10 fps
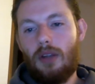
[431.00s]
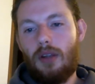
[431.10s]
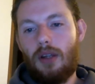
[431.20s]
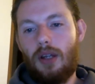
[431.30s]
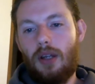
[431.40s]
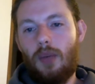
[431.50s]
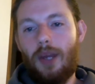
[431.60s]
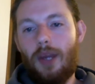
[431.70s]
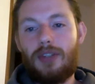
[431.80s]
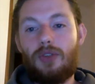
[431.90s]
And
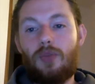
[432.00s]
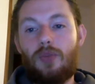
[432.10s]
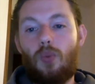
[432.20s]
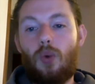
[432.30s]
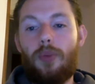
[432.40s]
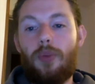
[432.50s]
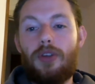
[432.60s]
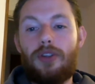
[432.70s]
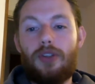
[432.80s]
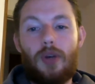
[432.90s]
when I ask one
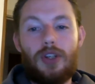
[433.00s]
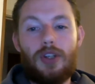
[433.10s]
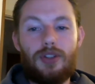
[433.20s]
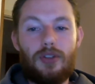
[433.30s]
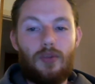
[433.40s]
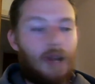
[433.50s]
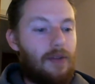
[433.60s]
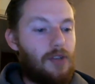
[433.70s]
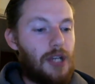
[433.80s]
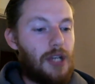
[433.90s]
person a question, so
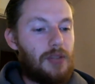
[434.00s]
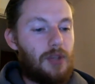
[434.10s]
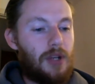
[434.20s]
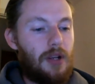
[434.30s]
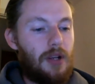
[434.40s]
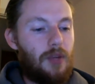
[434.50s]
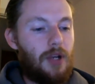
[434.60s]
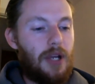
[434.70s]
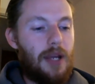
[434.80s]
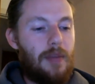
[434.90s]
Rav and Jazz, when
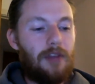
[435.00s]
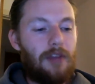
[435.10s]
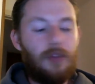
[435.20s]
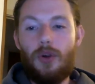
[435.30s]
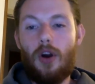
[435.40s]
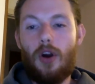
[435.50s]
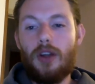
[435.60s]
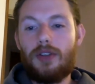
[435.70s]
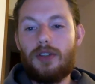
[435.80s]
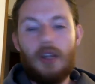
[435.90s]
I hear back from you
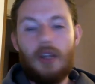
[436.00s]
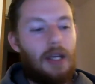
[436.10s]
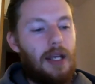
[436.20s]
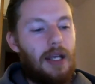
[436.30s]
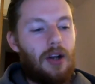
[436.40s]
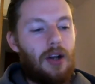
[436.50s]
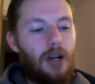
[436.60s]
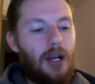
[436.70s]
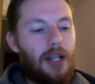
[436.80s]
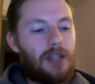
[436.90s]
guys, it
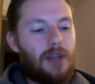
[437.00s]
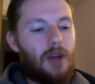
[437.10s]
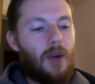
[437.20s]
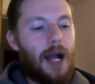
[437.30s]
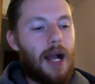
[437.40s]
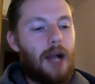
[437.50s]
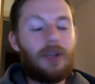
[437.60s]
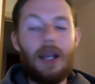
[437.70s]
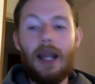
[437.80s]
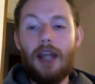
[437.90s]
kind of lets me know how
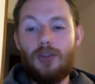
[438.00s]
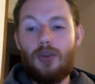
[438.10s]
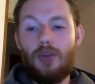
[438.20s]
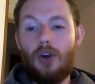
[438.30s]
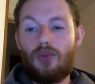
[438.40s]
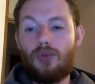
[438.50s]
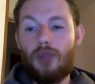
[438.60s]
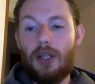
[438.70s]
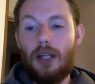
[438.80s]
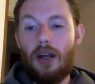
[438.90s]
delayed you guys
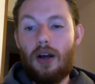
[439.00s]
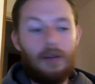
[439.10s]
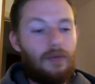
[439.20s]
really are.